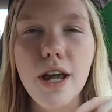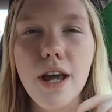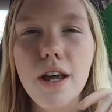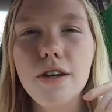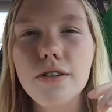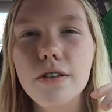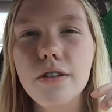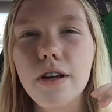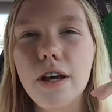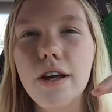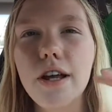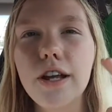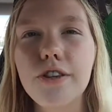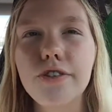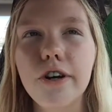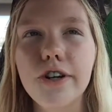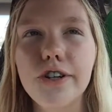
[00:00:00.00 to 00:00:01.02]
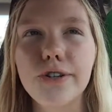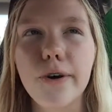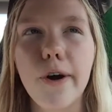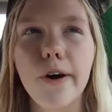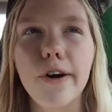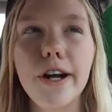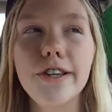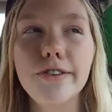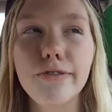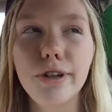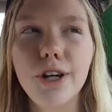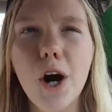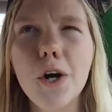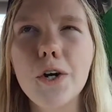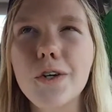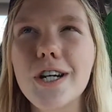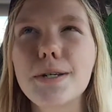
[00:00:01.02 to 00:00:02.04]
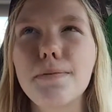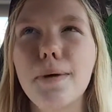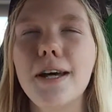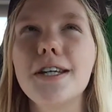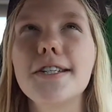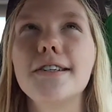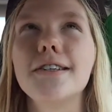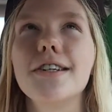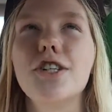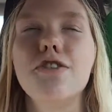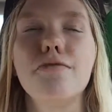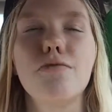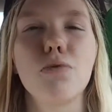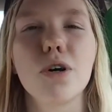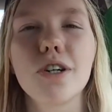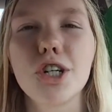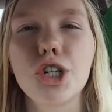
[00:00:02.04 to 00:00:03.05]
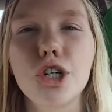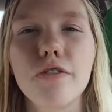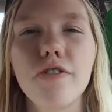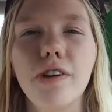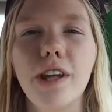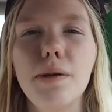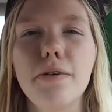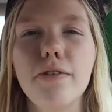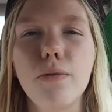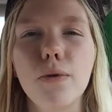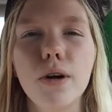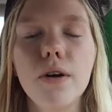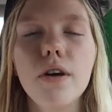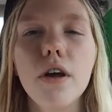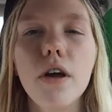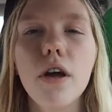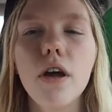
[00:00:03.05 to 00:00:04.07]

and it's really hard to explain this unless you've worked at Chick-fil-a before.